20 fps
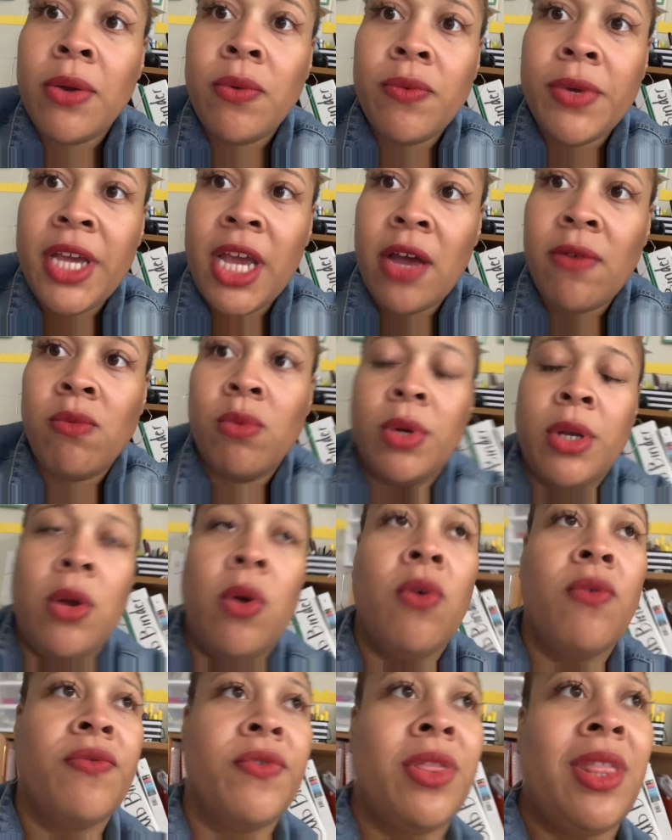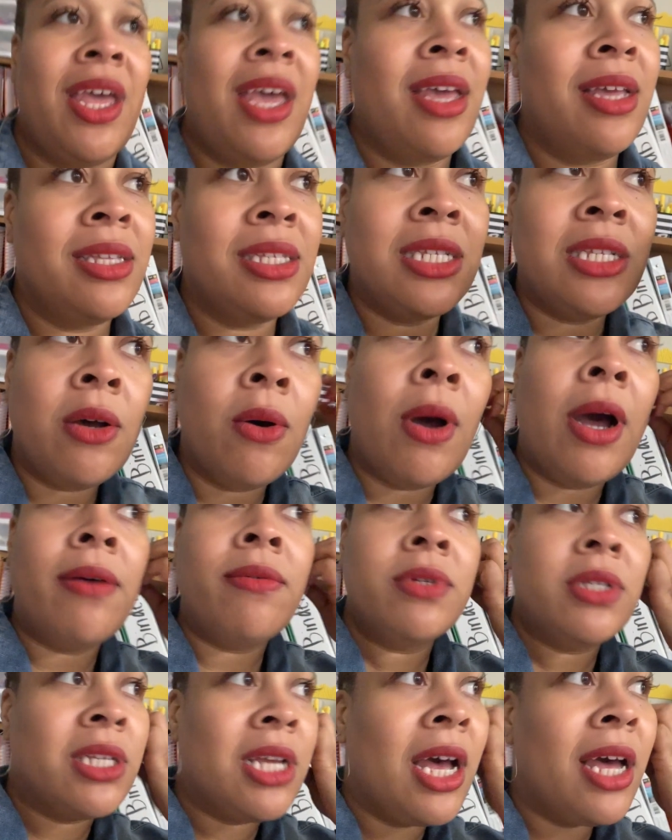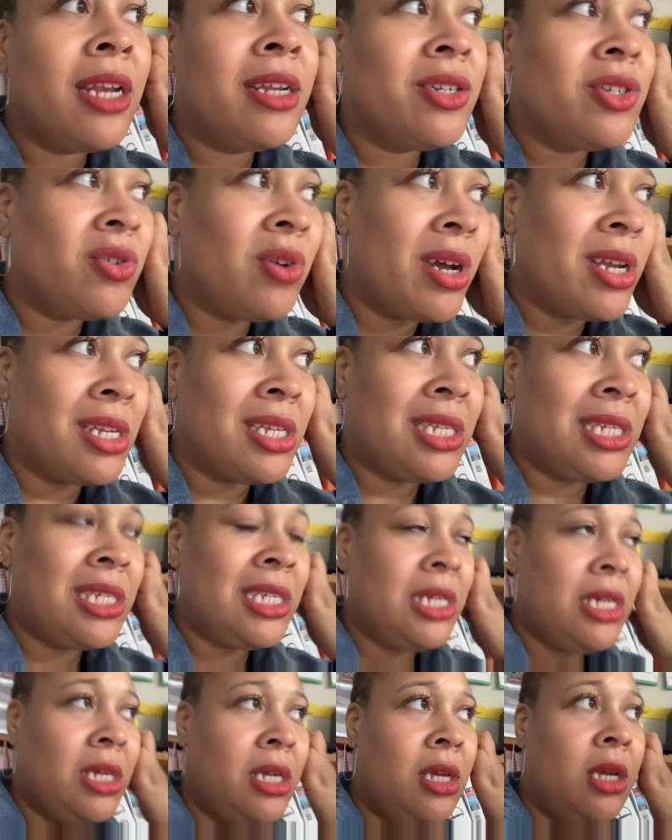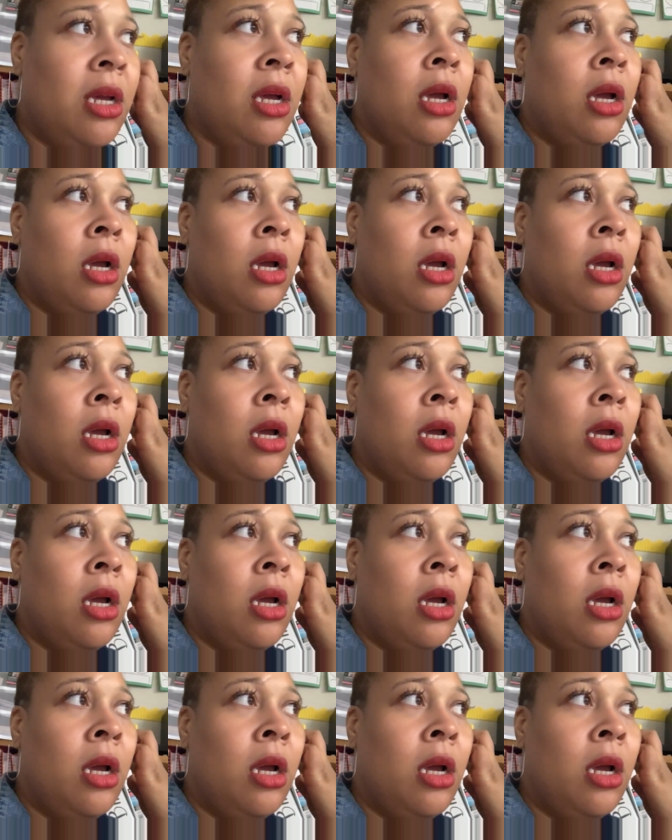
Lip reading: and we have went over that. So I was kind of trying to see